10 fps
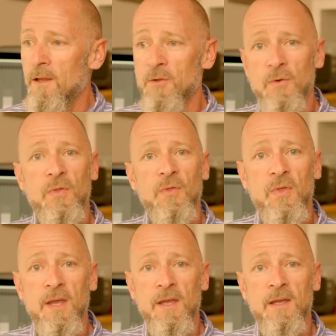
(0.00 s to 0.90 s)
you'd
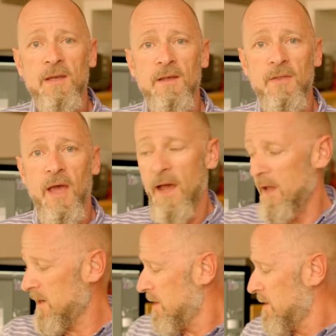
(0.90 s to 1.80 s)
think
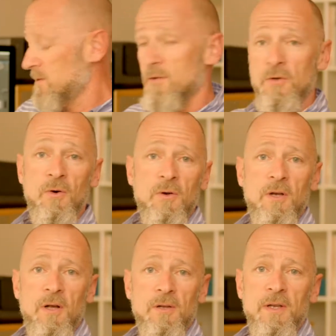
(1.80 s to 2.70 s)
that good old
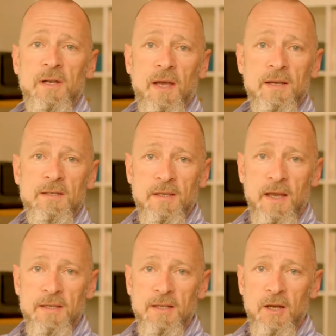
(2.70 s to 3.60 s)
Color Index
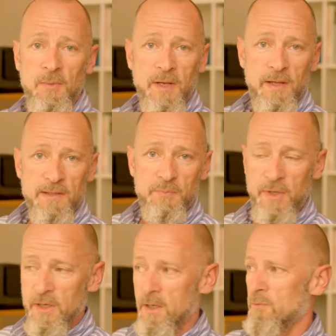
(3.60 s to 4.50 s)
XL, my latest
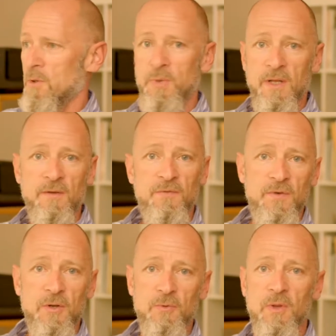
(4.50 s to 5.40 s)
book, would be
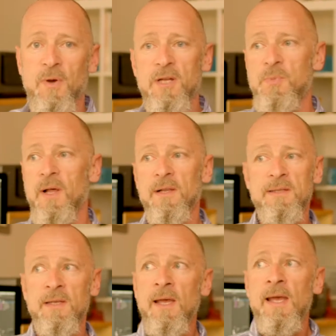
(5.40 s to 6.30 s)
filled with punch
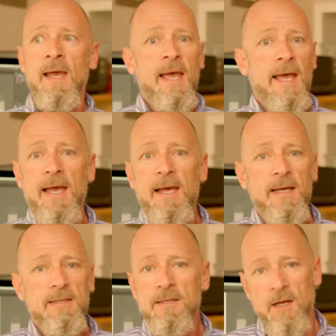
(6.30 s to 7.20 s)
palettes.
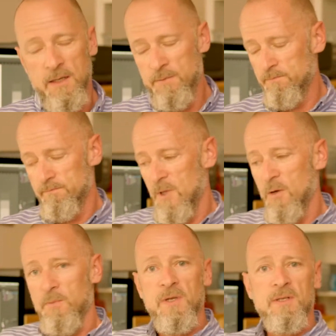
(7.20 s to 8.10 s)
It's not.
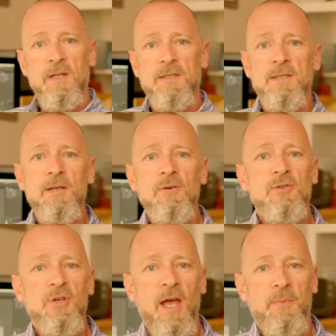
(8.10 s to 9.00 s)
Nope, there's not a single
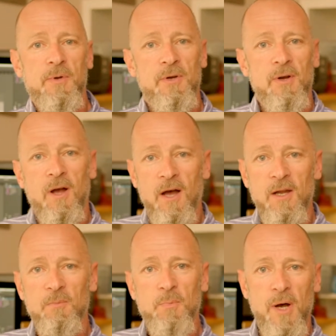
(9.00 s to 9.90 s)
chapter
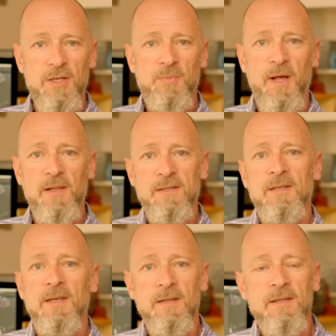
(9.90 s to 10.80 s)
on punch palettes
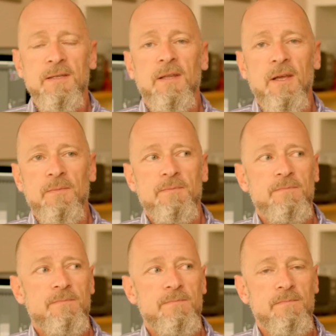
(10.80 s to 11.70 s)
in this thing.
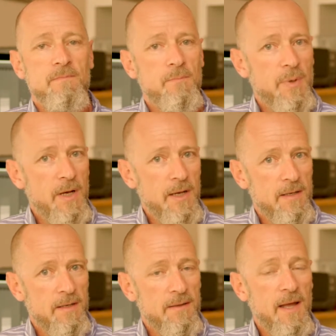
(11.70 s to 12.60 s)

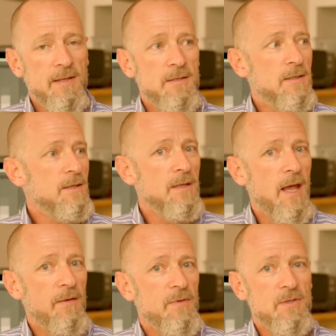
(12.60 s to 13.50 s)
But that's just
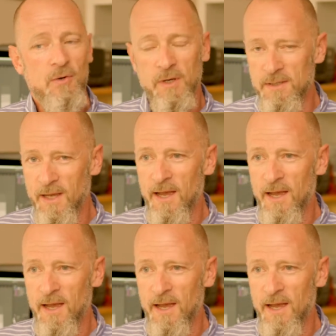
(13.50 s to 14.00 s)
half the story, because